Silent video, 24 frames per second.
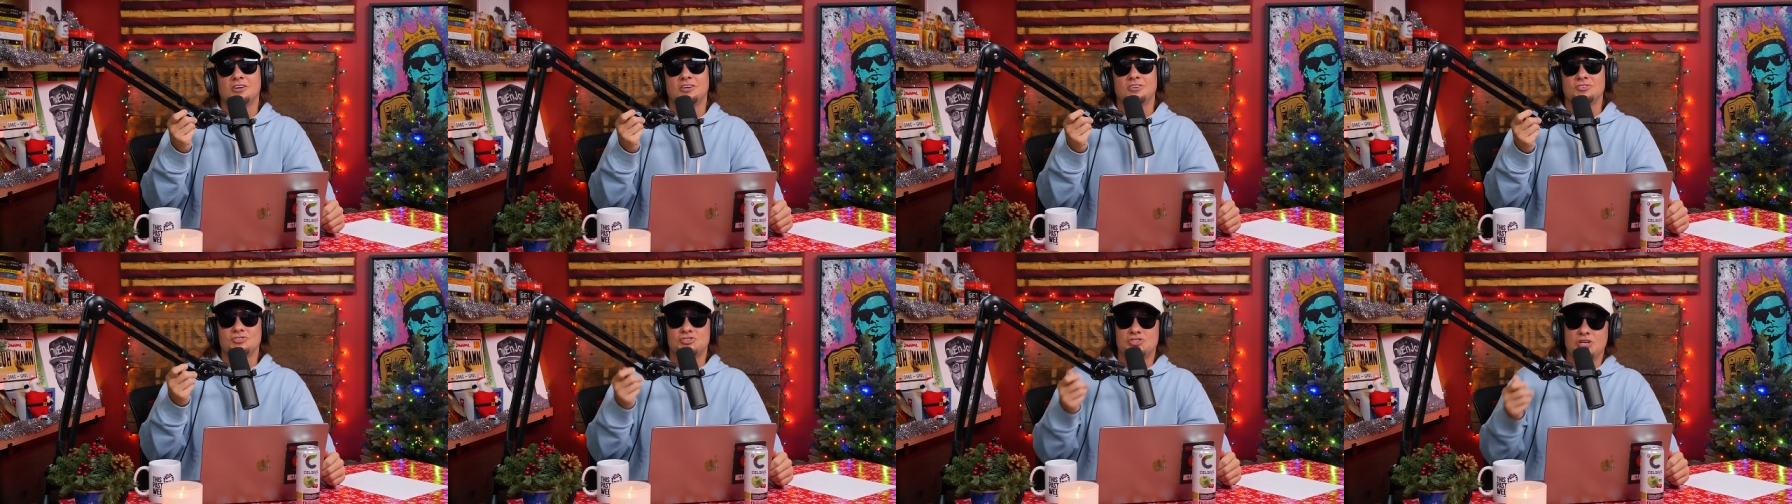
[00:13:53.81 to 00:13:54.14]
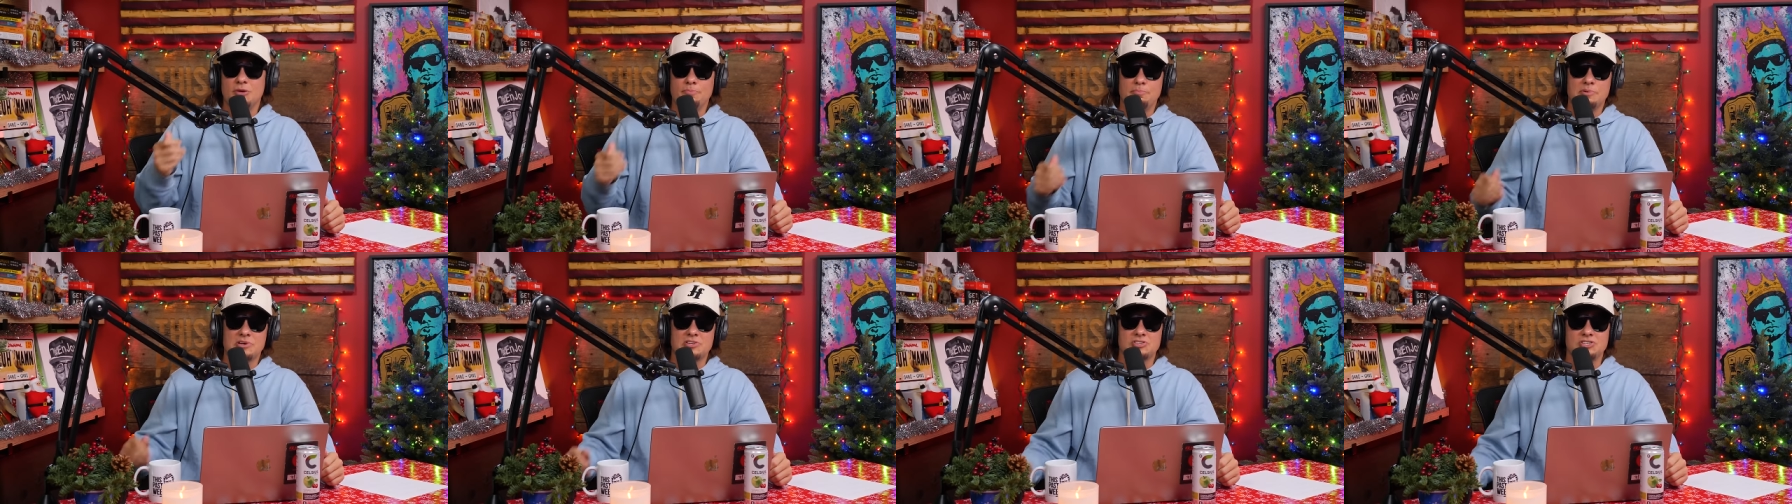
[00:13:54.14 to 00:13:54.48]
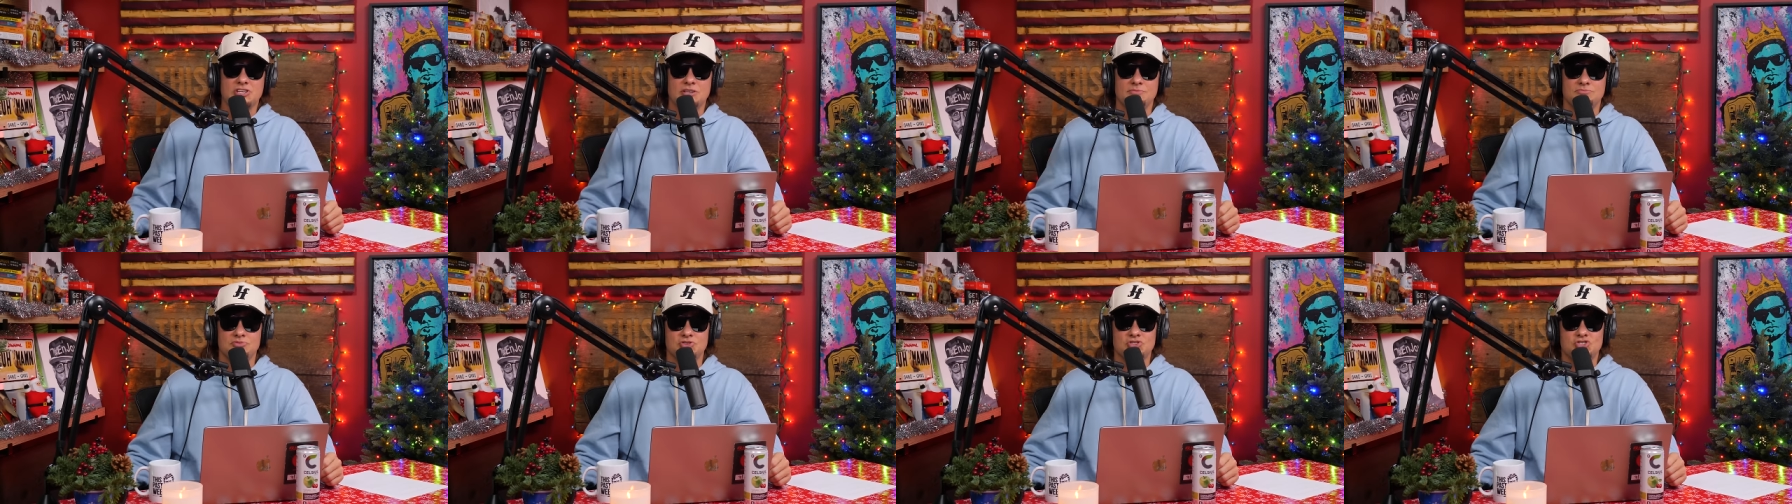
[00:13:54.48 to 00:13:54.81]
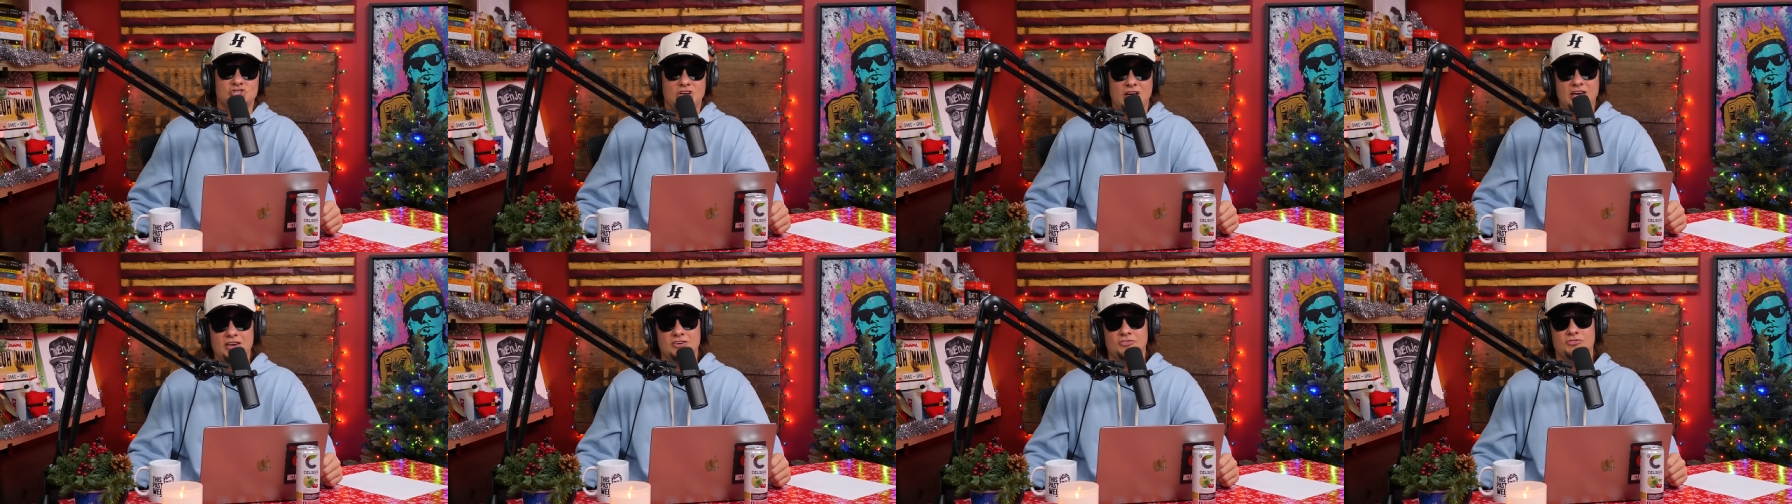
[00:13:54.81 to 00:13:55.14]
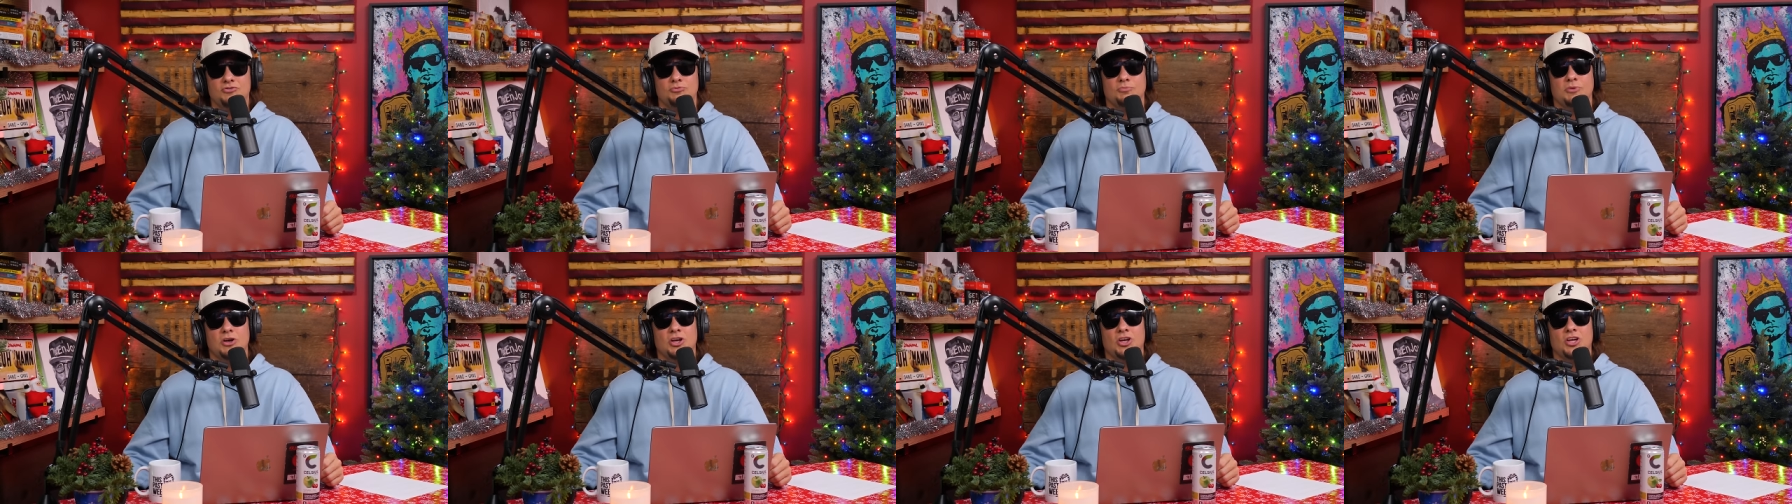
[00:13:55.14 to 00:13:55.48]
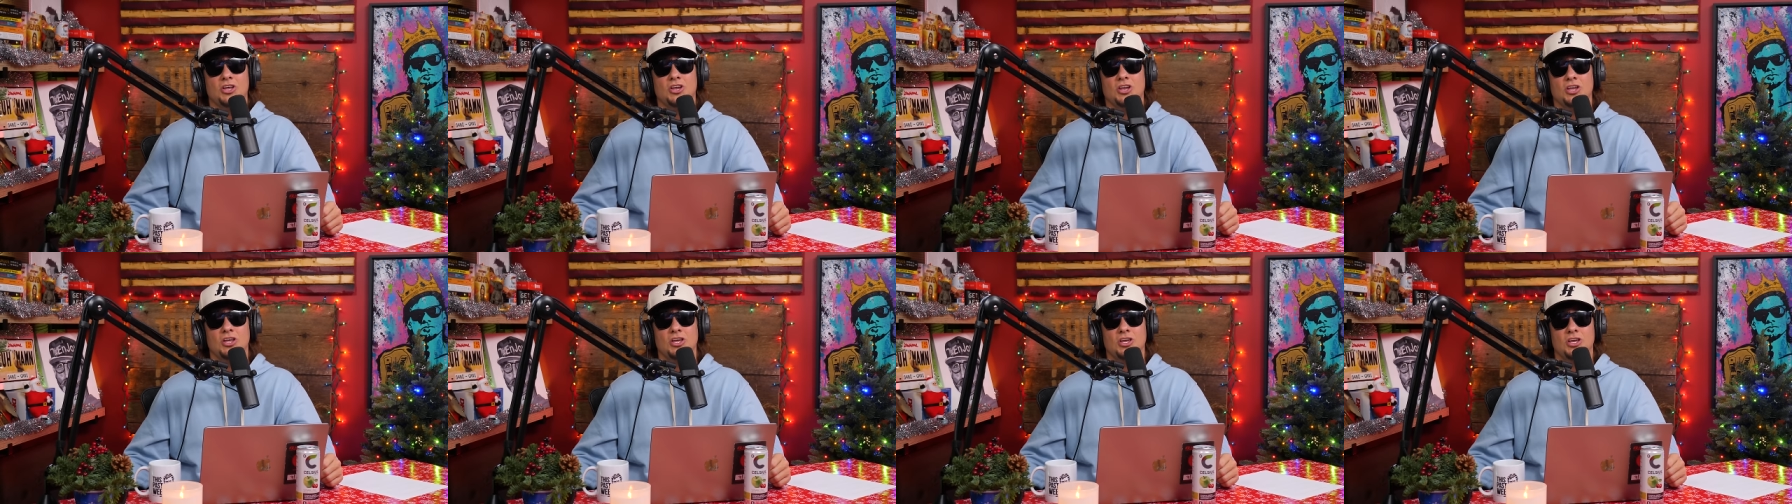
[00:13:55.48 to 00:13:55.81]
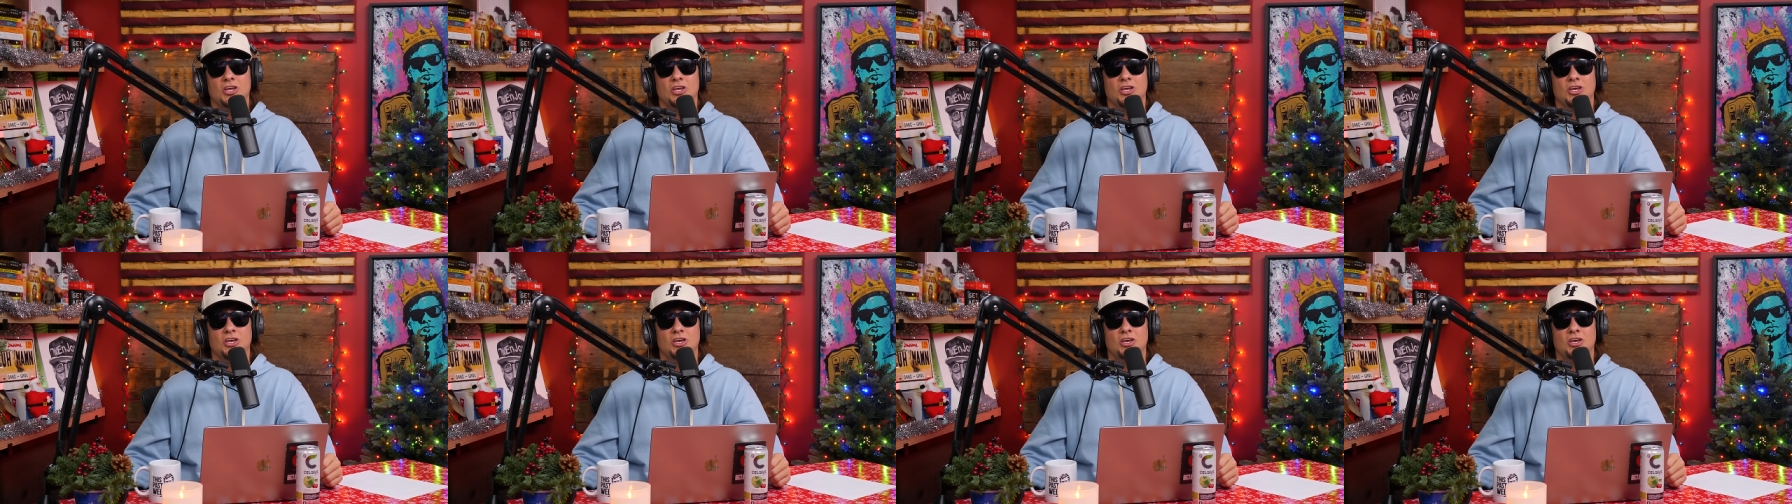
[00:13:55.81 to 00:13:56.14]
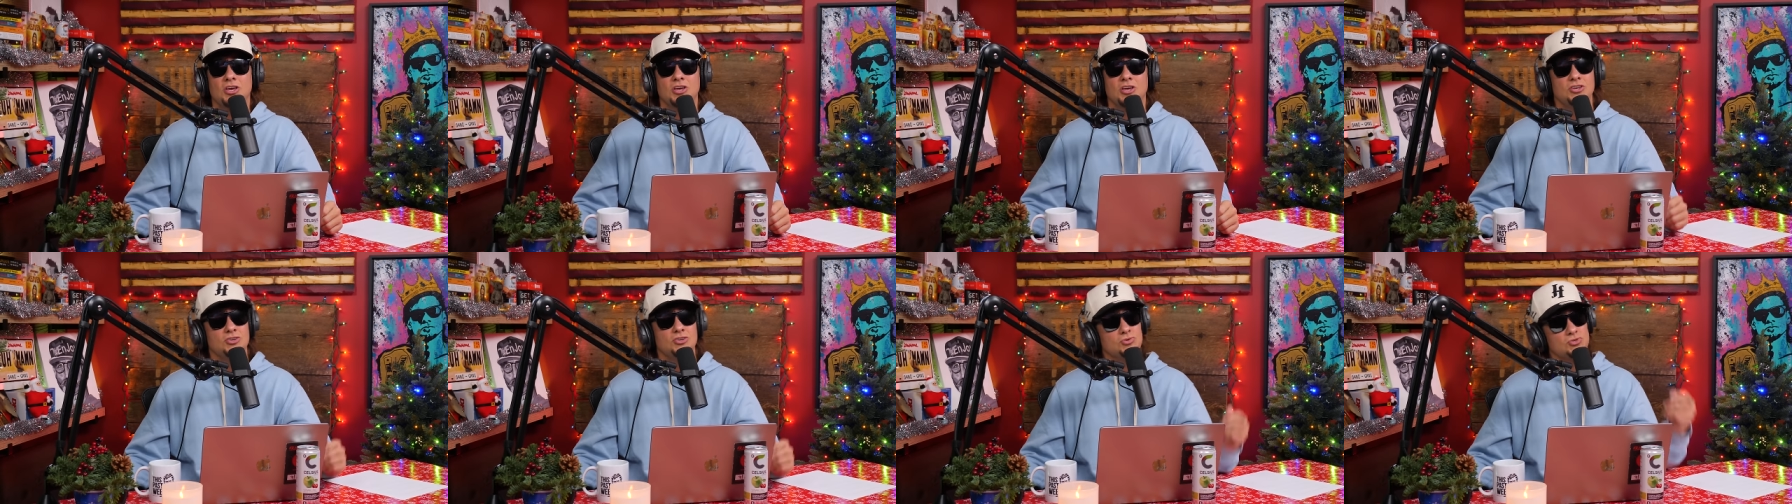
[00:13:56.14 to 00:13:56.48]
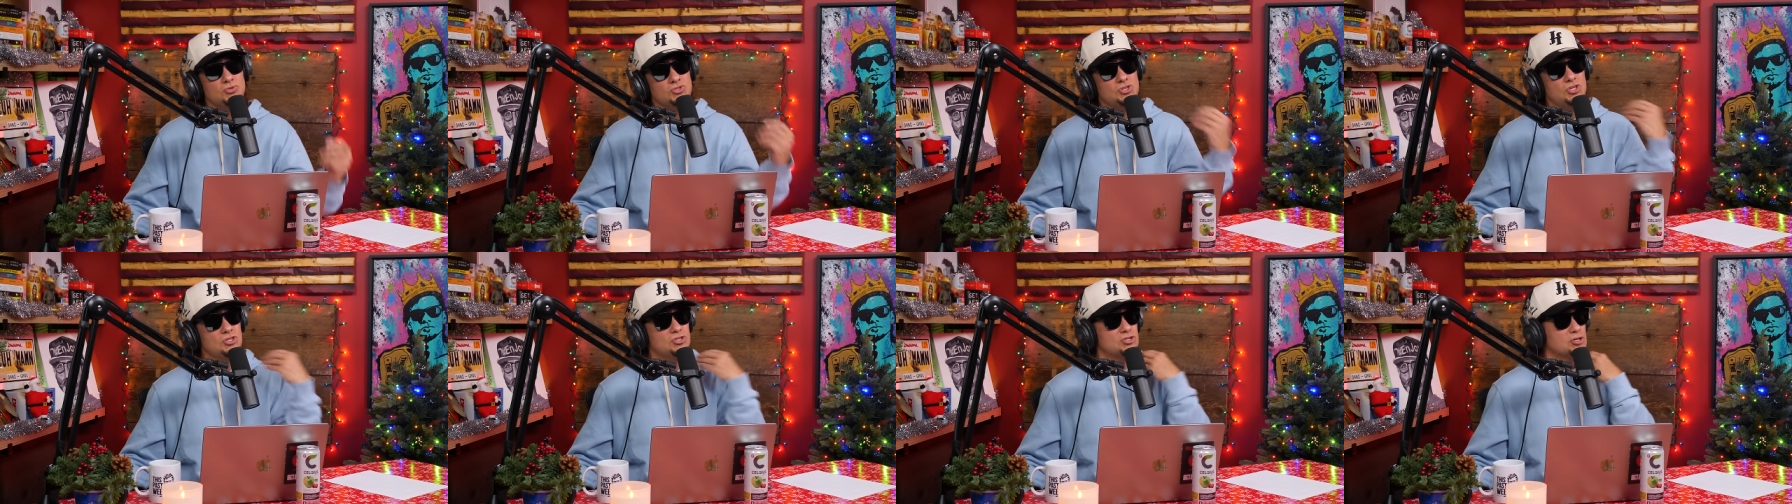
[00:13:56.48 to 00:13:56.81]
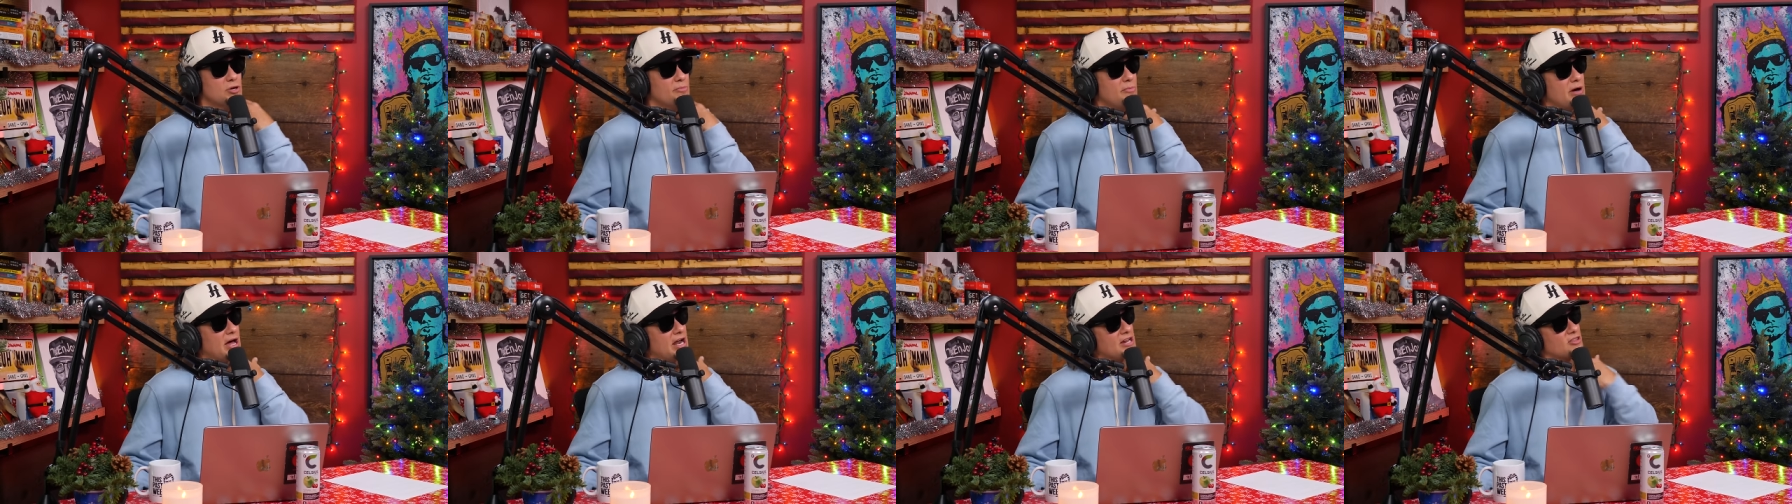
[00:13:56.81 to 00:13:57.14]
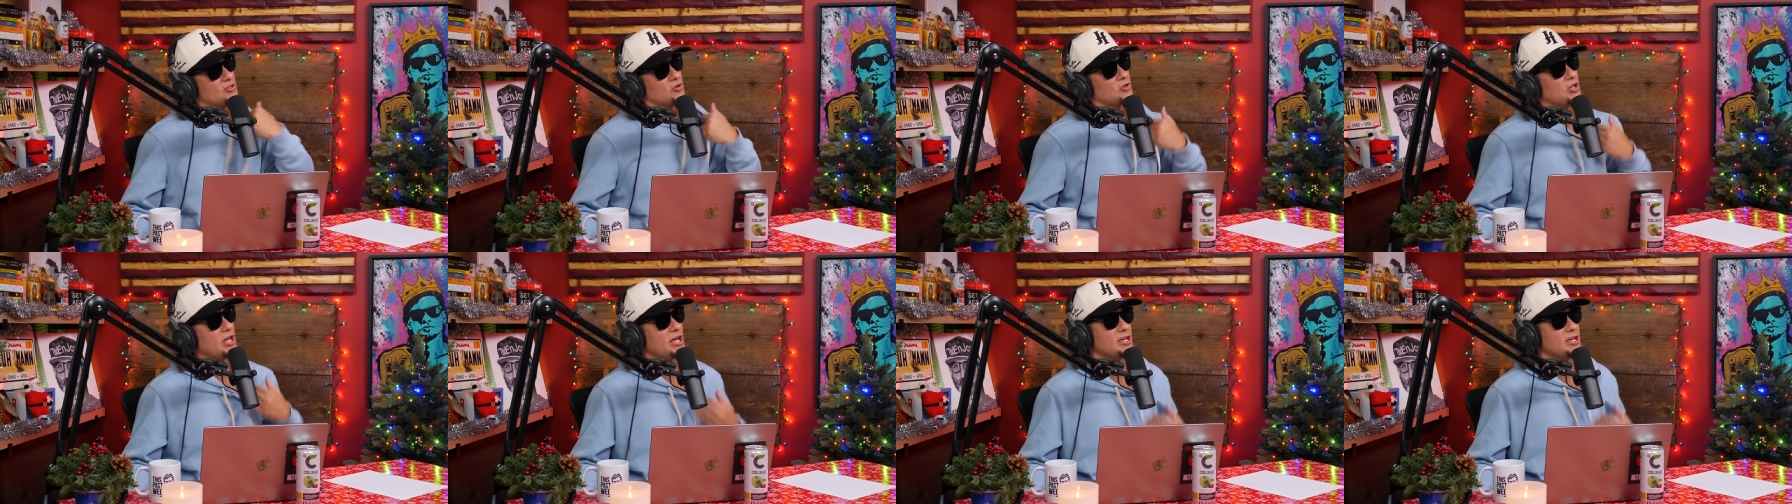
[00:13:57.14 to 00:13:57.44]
Ozempic seems safe, man. You'll see somebody, they're